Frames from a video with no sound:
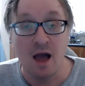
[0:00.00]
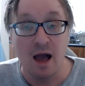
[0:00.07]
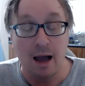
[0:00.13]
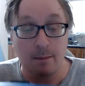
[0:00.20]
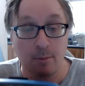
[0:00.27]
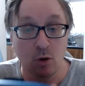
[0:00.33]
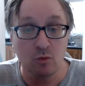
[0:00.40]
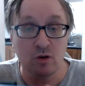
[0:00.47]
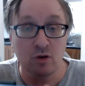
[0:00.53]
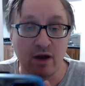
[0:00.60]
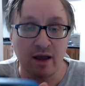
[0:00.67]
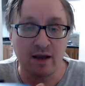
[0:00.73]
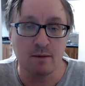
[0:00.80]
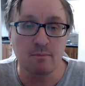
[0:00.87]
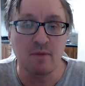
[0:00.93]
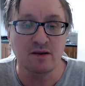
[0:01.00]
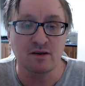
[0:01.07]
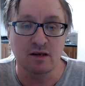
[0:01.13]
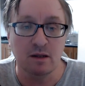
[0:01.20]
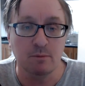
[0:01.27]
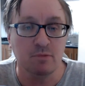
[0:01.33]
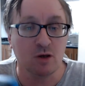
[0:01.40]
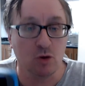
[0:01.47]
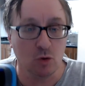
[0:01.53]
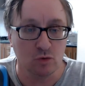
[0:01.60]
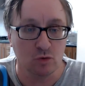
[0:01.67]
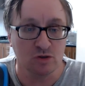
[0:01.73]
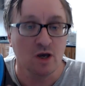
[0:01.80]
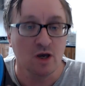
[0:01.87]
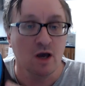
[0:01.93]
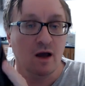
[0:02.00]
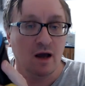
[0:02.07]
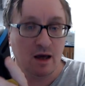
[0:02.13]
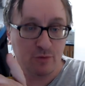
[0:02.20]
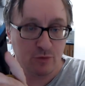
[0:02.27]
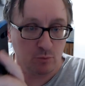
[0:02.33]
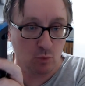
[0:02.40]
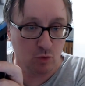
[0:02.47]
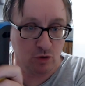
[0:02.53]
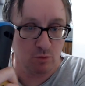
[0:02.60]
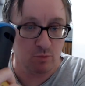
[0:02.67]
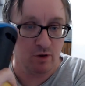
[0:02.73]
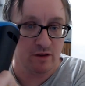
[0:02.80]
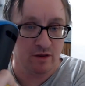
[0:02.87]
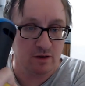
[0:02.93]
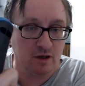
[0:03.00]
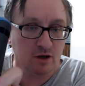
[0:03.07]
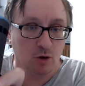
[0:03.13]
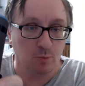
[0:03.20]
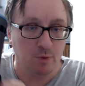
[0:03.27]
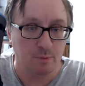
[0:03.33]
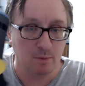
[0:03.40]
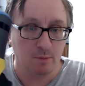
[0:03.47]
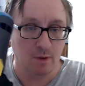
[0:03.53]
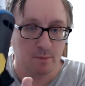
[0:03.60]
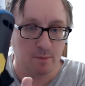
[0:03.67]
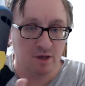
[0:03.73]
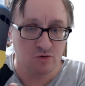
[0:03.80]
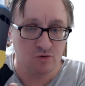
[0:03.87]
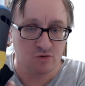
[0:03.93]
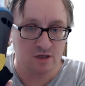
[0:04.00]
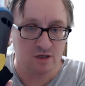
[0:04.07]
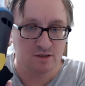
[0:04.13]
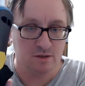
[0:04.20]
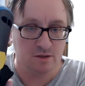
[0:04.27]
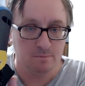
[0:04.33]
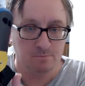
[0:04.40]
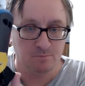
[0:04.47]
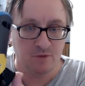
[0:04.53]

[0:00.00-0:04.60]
I'm only recommending it because I wonder whether, you know, people might be interested.